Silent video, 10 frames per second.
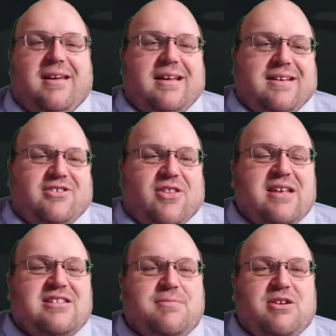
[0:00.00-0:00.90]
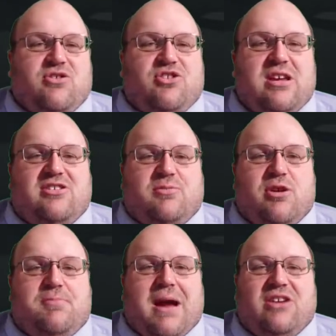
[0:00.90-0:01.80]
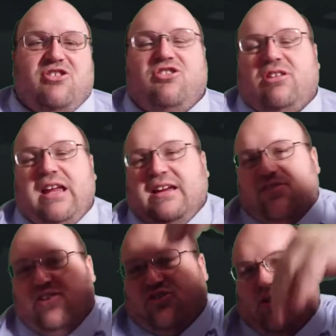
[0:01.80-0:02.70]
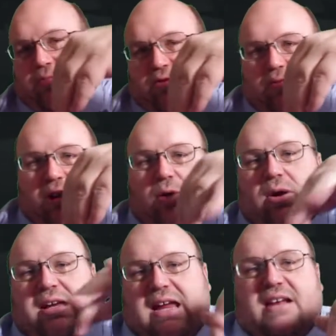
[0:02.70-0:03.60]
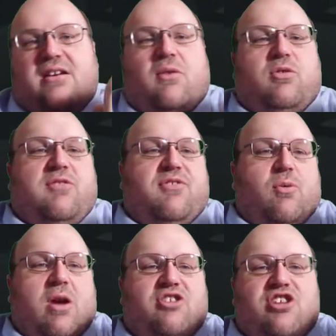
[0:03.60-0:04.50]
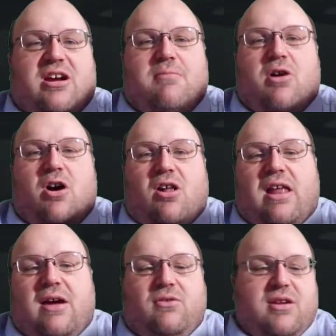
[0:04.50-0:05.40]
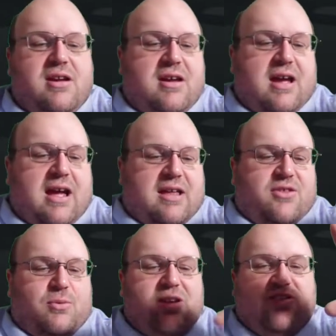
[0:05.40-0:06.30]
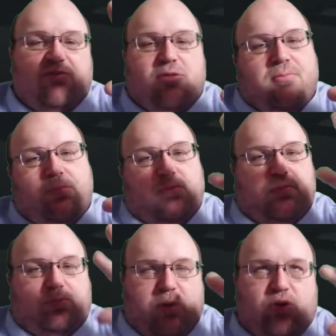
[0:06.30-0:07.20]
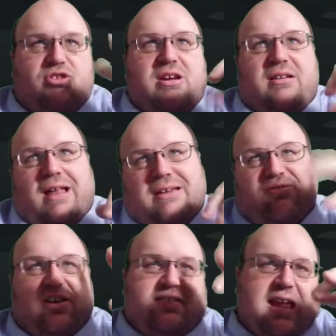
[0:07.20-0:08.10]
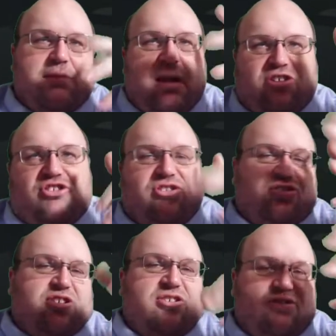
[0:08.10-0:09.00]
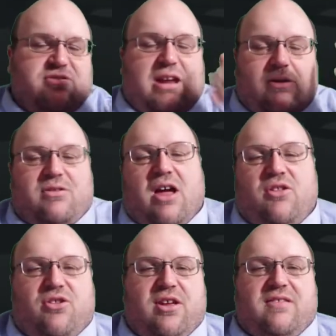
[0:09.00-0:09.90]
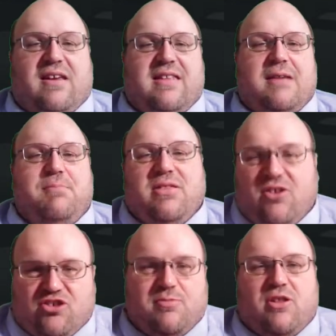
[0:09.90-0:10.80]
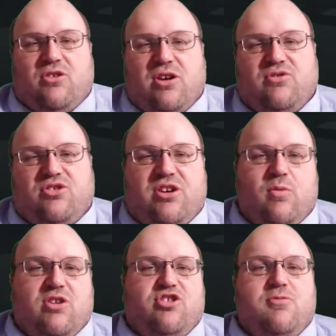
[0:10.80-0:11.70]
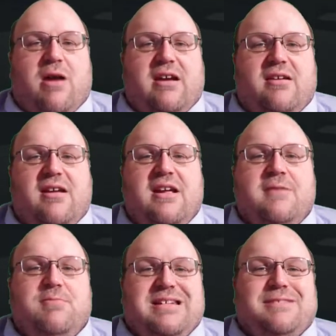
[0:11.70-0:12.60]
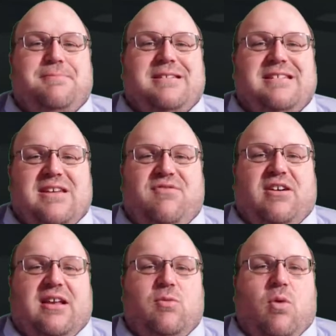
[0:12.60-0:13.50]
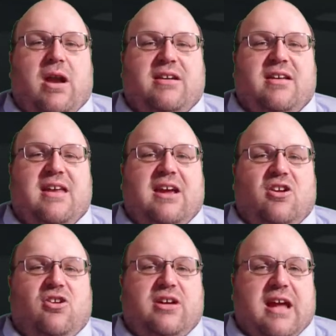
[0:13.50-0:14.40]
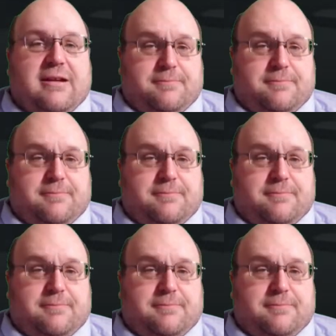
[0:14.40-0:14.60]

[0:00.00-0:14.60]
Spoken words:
So that's some good patches. Link in the description below again if you want to check them all out. The rest of them are mostly like fixed animations and, other things like that. But there's some other interesting ones you might be specifically wanting to take a look at.